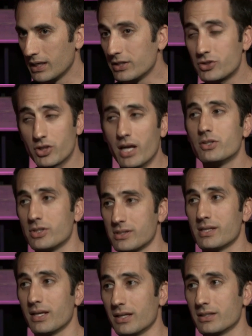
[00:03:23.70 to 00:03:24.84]
It changes
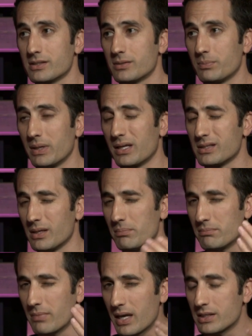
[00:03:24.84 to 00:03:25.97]
things because it
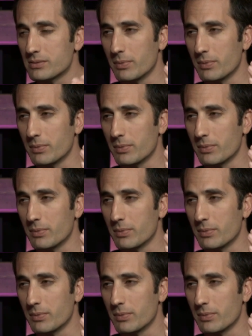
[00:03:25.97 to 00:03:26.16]
makes